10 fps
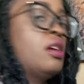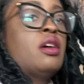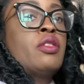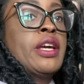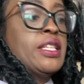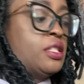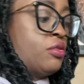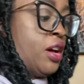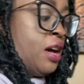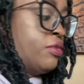Okay, so
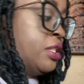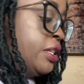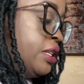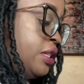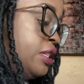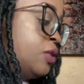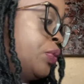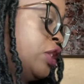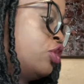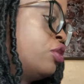I was looking at this
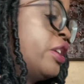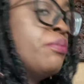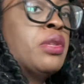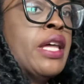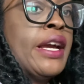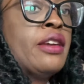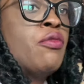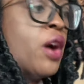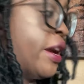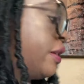picture in black and
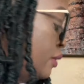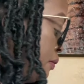white,